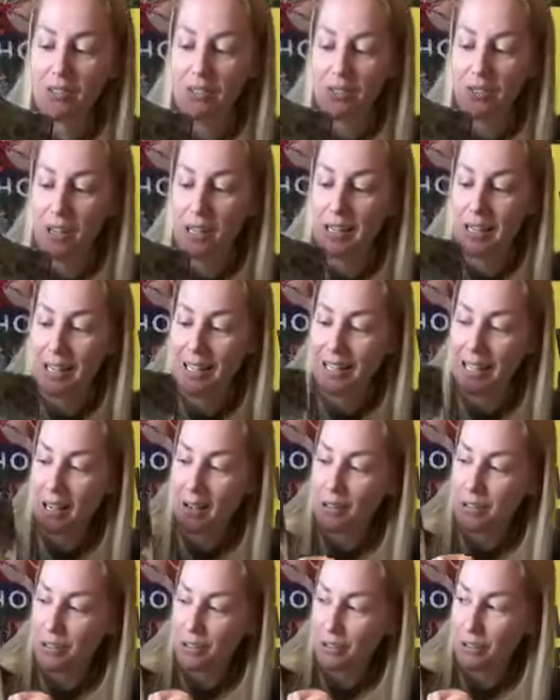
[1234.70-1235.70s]
So I like
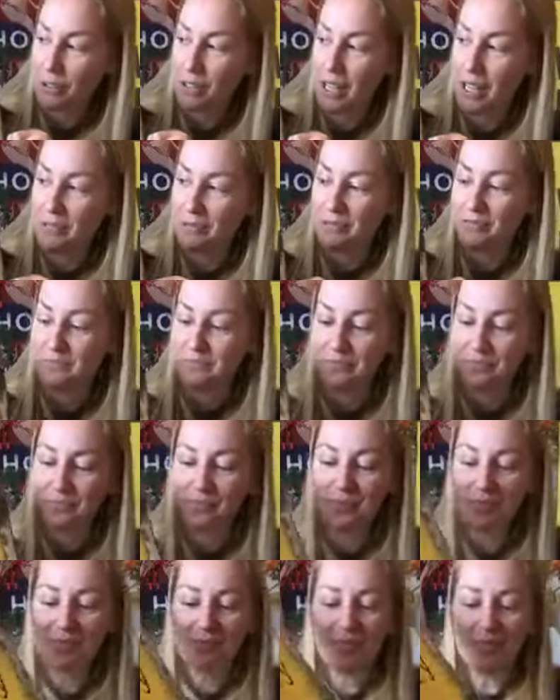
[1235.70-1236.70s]
how it turned out.
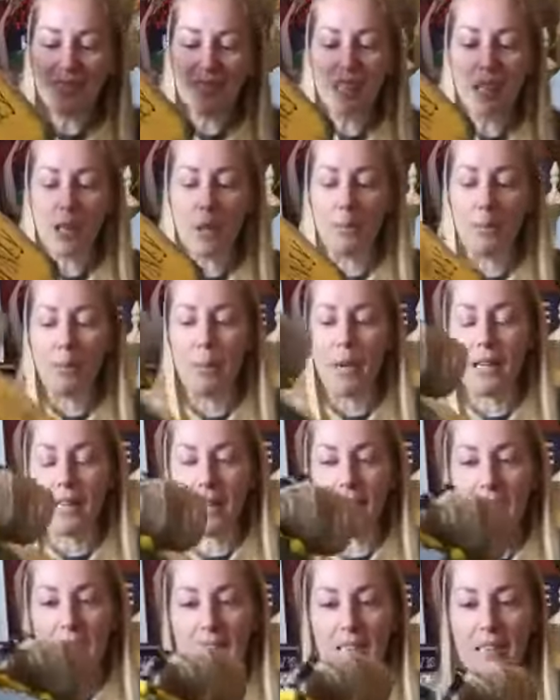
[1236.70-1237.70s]
But
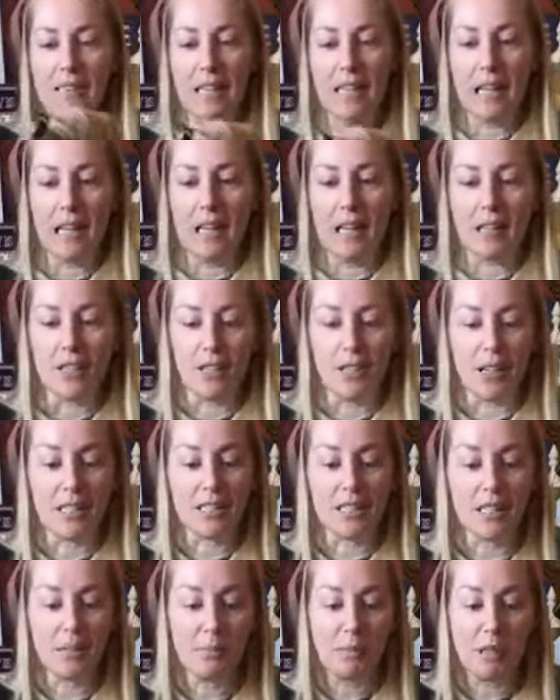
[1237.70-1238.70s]

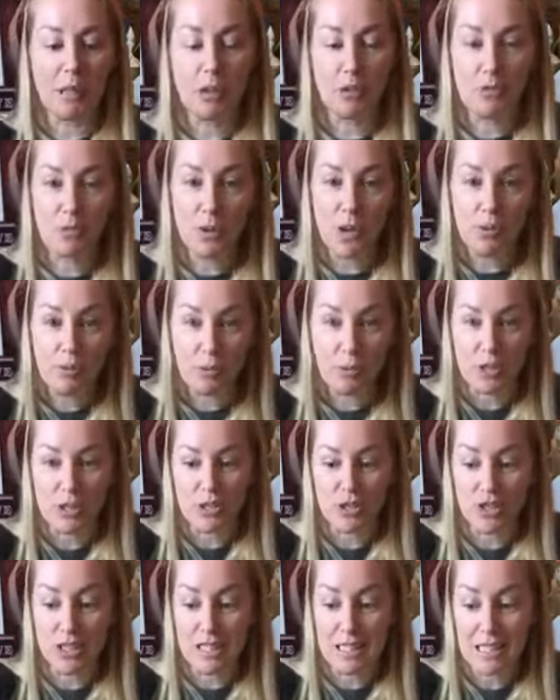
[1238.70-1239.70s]
guys, let me know if you have
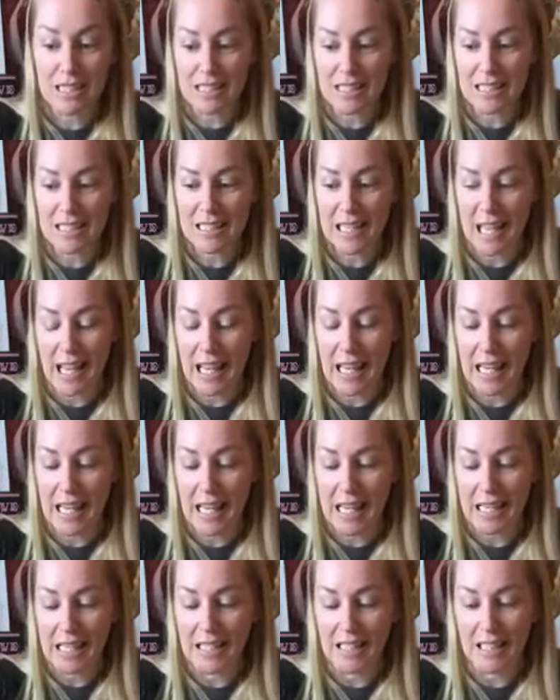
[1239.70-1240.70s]
questions.
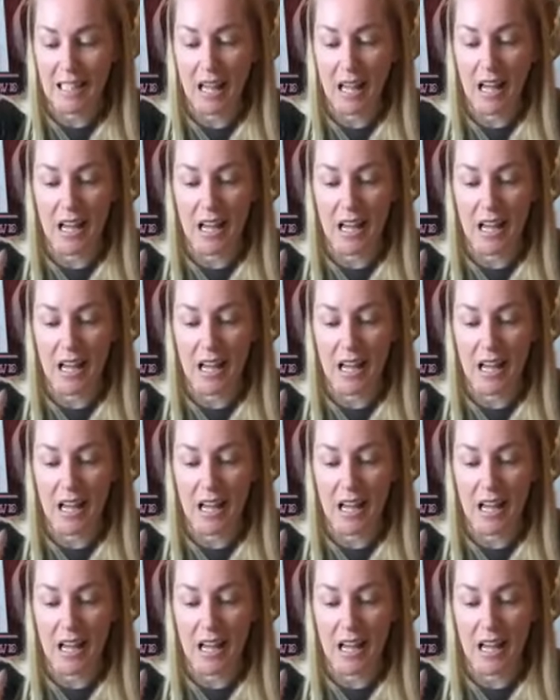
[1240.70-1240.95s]
And